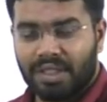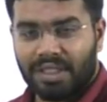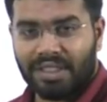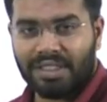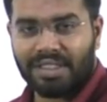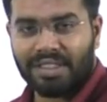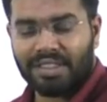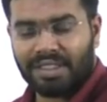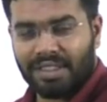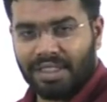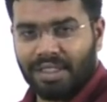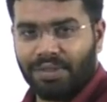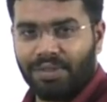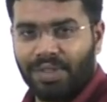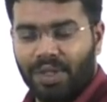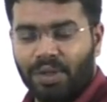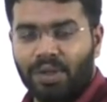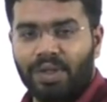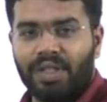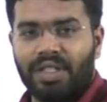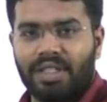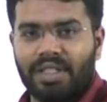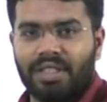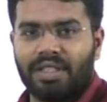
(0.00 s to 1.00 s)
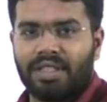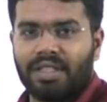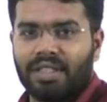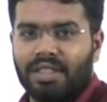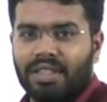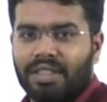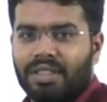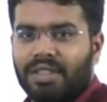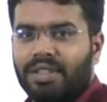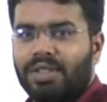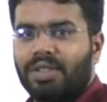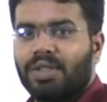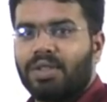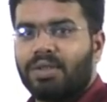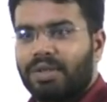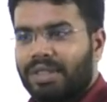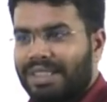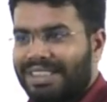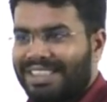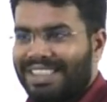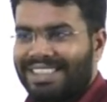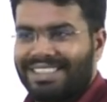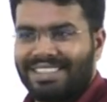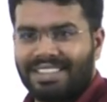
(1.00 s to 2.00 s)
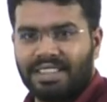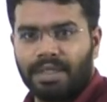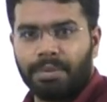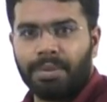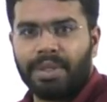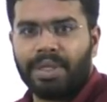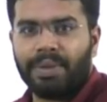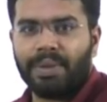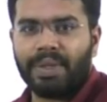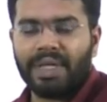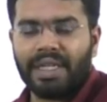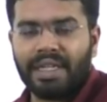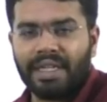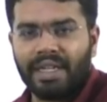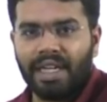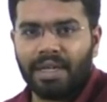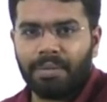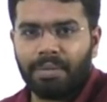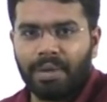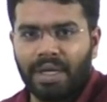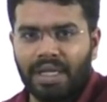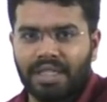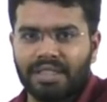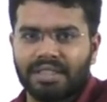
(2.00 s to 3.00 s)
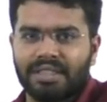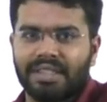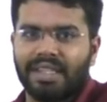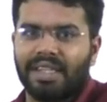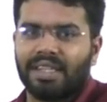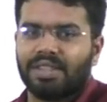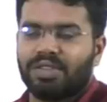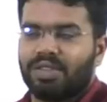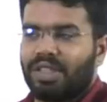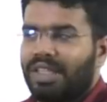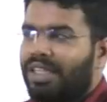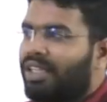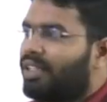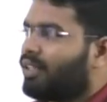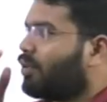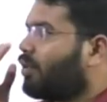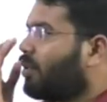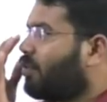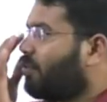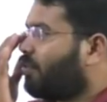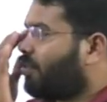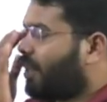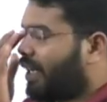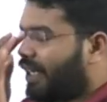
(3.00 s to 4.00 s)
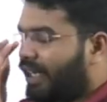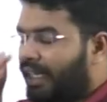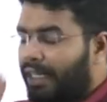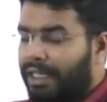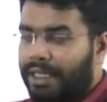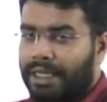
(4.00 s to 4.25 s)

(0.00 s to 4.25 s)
This is a very good gesture between India and Pakistan, actually a good friendly